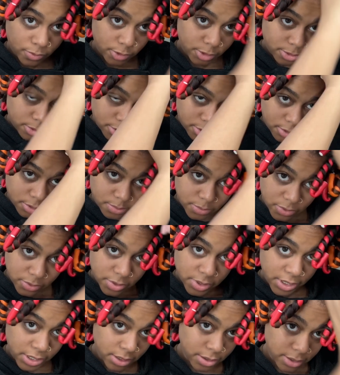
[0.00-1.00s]
smooth
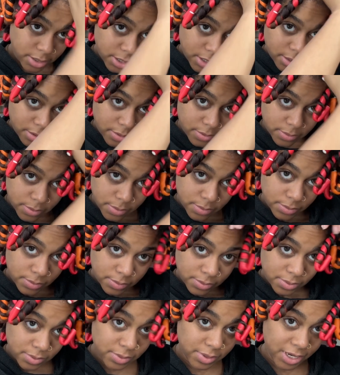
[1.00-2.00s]
that down.
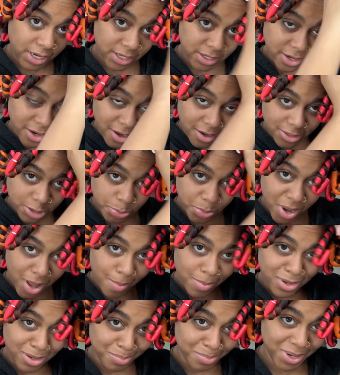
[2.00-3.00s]
And y'all, it's
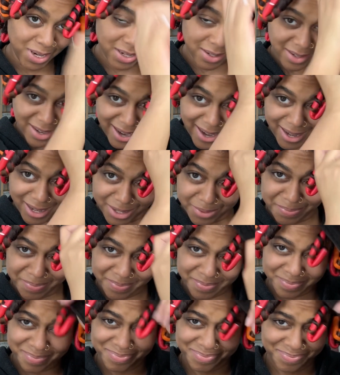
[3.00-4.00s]
probably been like
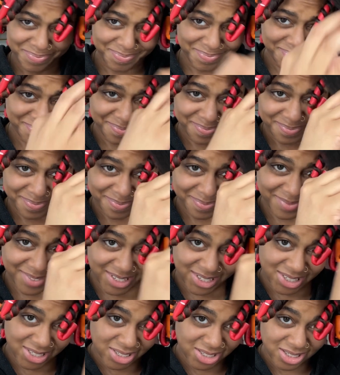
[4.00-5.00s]

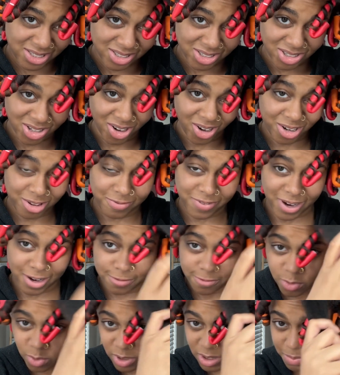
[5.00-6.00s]

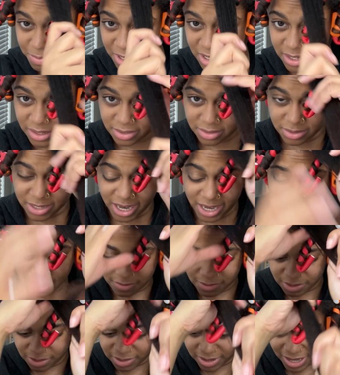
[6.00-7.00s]
35, 40 minutes, not
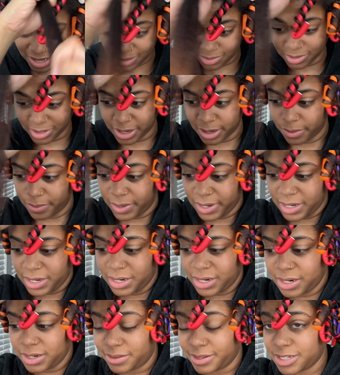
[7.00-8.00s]
even, I don't know.
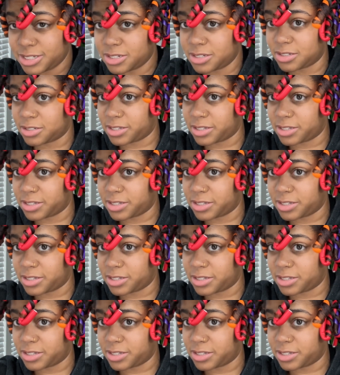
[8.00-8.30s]
This is